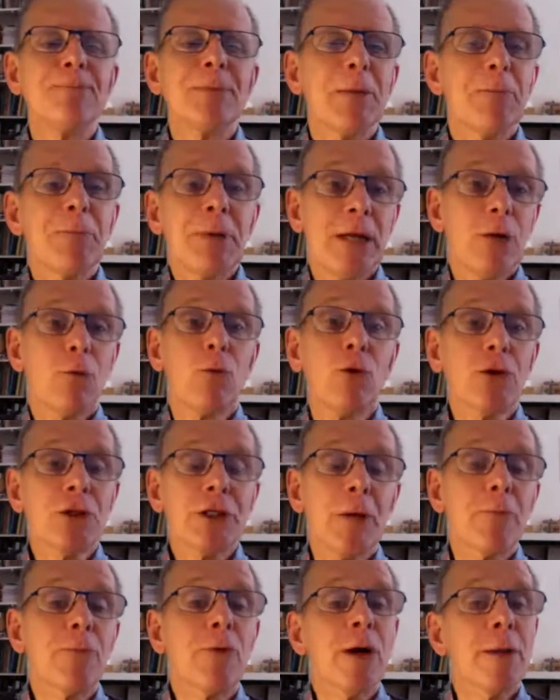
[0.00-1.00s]
But it will
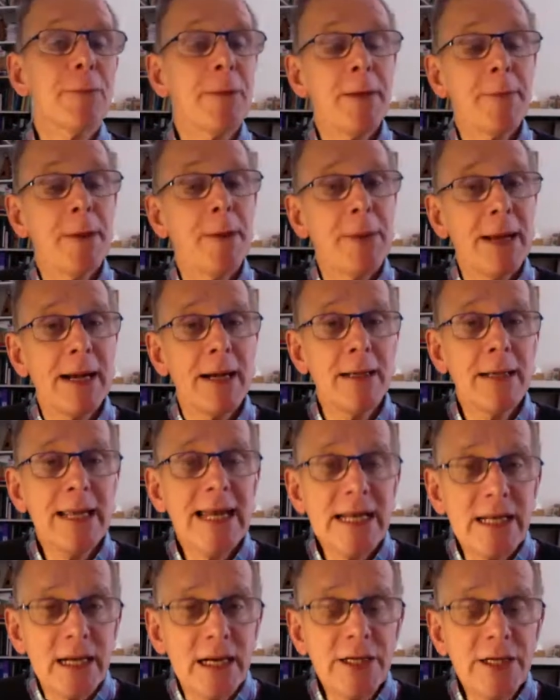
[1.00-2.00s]
also probably make me a better
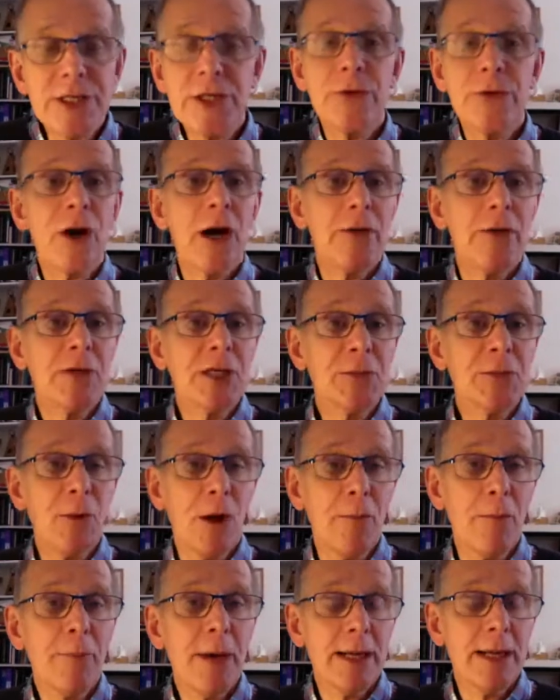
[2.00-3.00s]
leader so that I
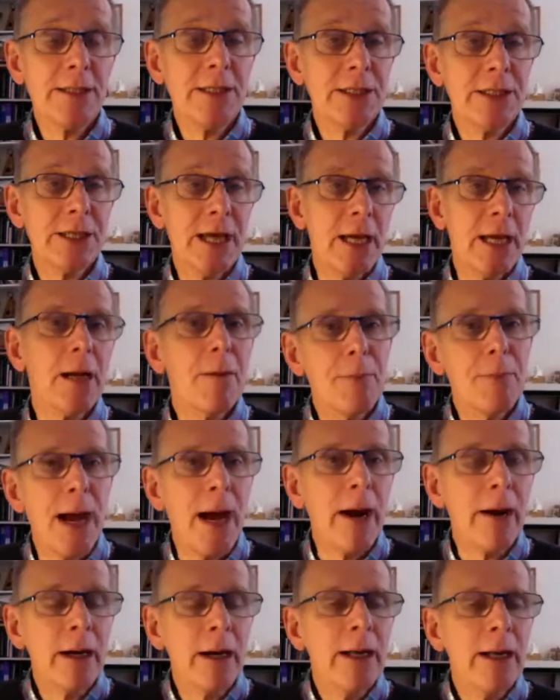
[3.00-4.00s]
respond better to seeing a
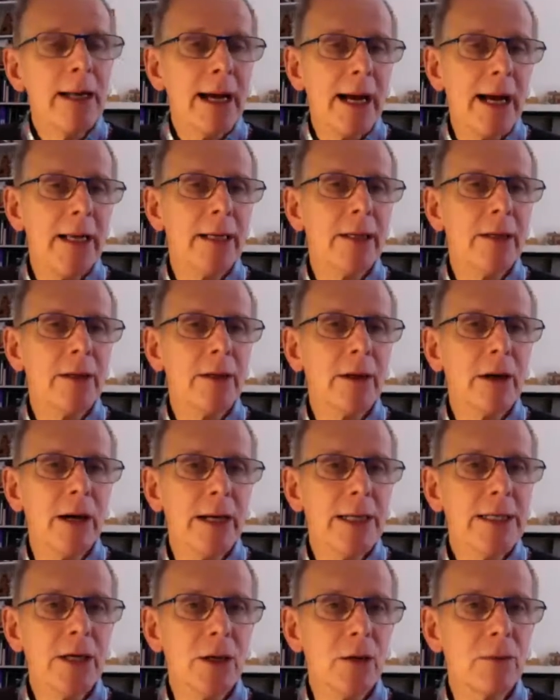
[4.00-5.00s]
bear and I
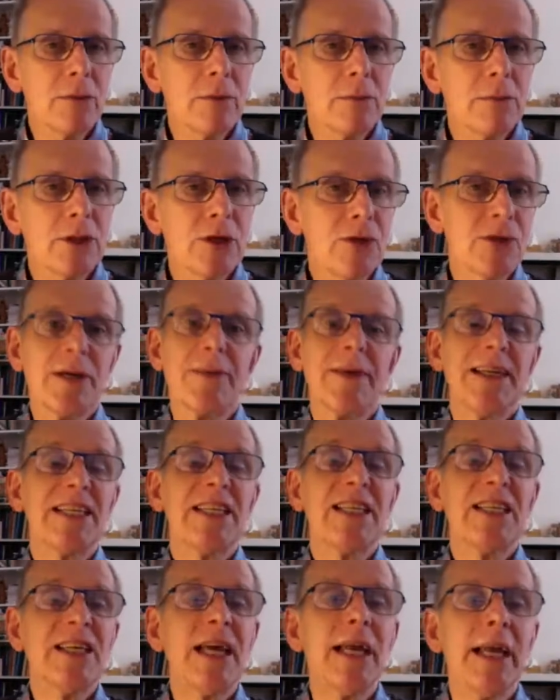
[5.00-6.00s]
don't do something
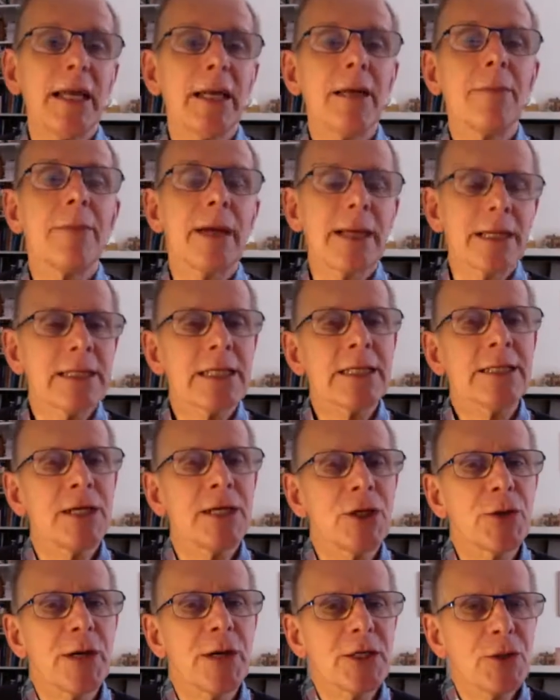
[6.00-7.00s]
silly that makes the
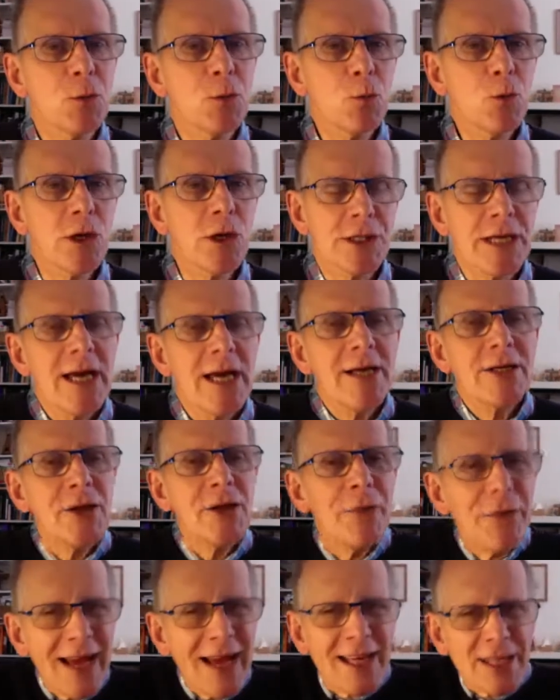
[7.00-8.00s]
situation worse.
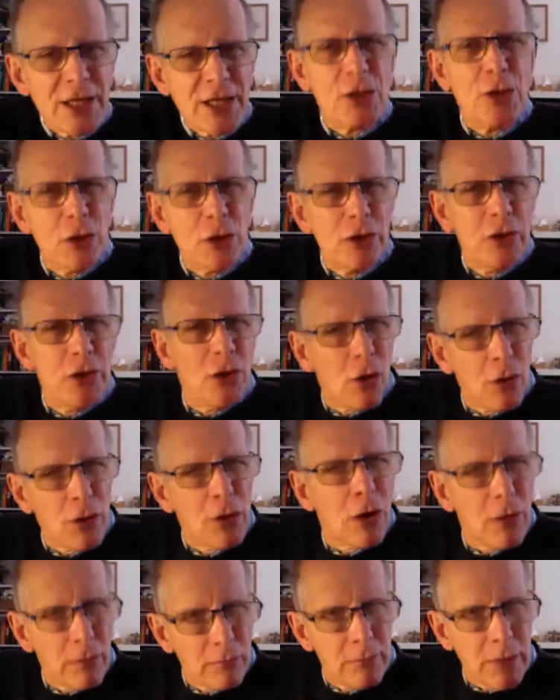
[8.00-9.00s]
So that's a good
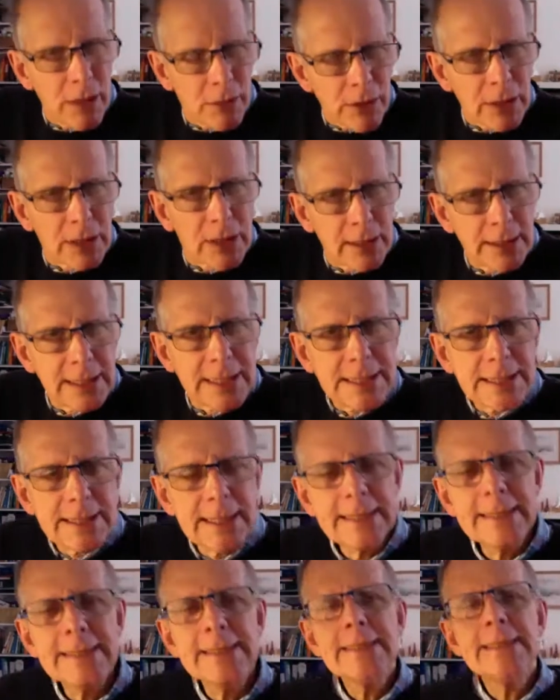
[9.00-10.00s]
knock-on miracle, isn't
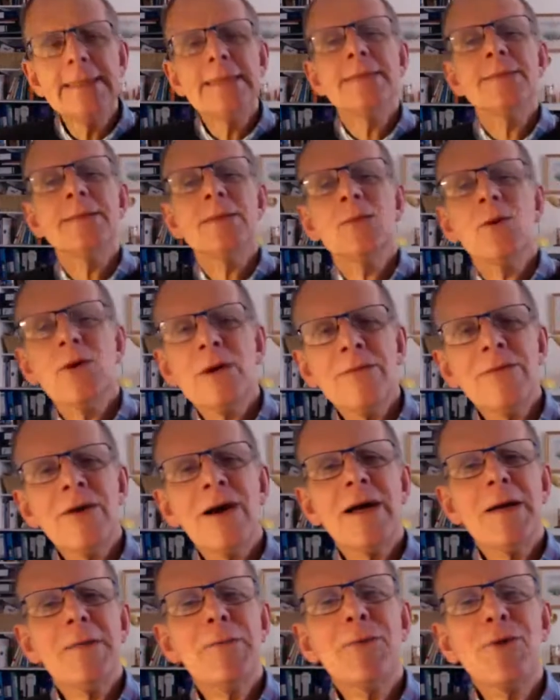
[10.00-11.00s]
it? But what if
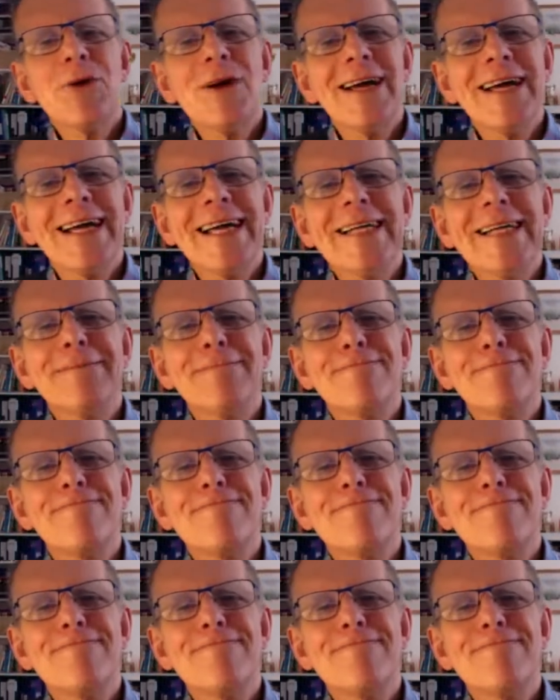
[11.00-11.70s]
I pray,